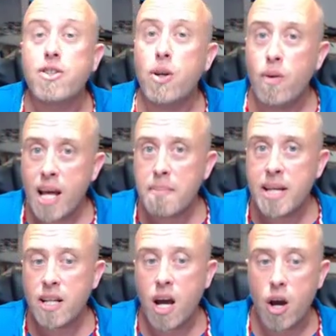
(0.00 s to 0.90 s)
Do let
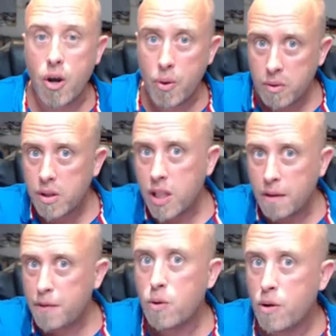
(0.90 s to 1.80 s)
me know
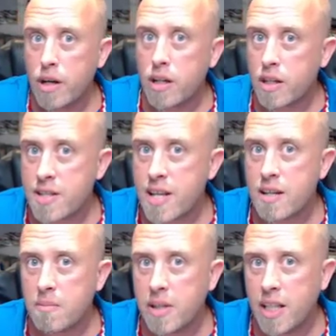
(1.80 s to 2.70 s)
if you're going to
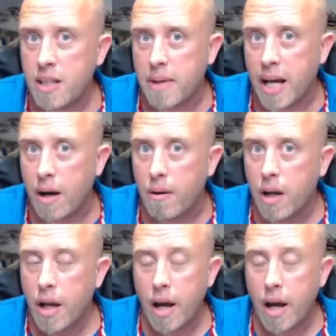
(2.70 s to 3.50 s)
send them an email,